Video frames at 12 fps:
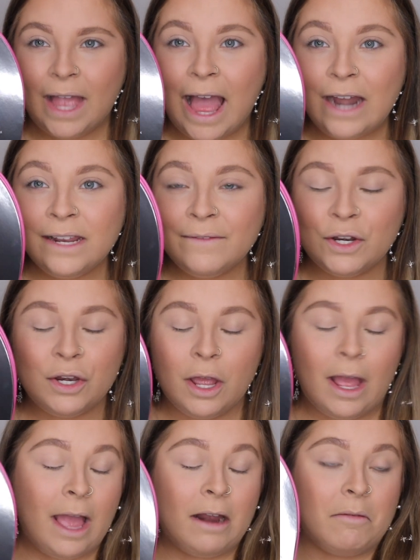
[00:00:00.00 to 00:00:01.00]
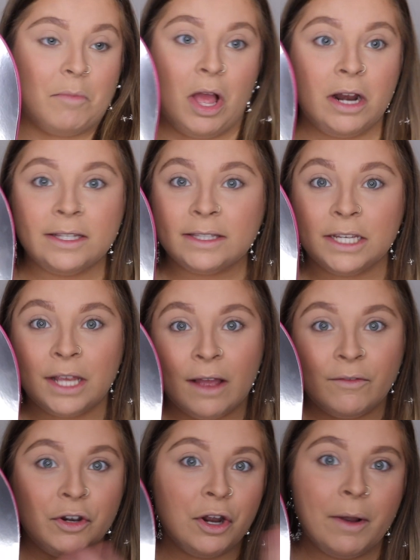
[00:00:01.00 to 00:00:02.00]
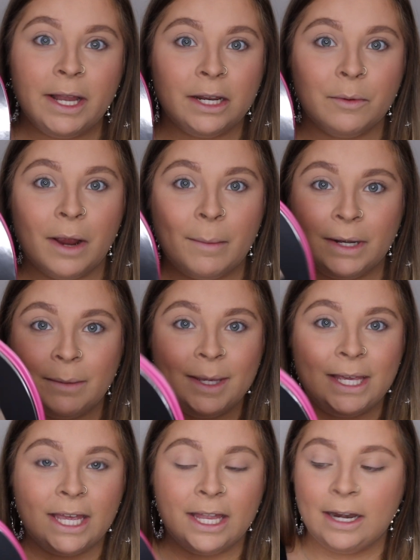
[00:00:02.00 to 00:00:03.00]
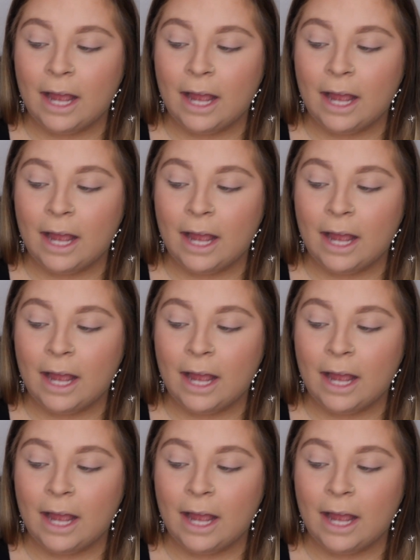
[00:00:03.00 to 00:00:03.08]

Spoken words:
I honestly have no idea where I'm going to begin.